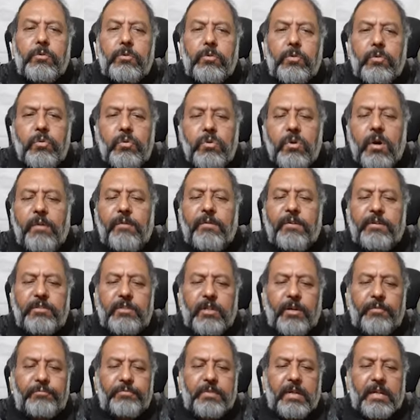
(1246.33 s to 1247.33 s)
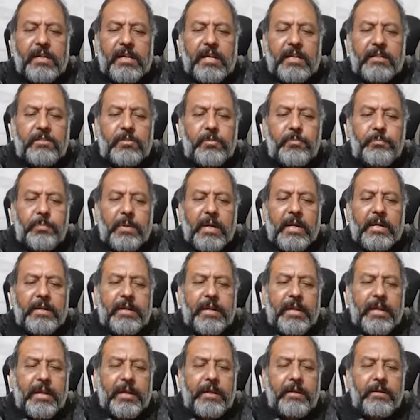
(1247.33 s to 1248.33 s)
2 hours of the rest per
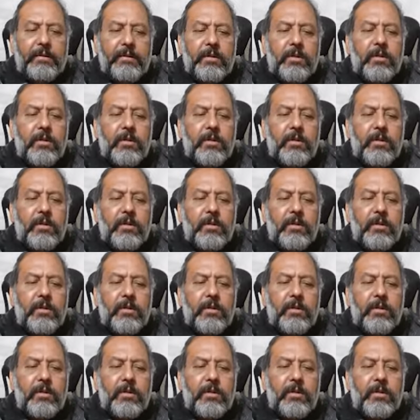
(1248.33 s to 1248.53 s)
day,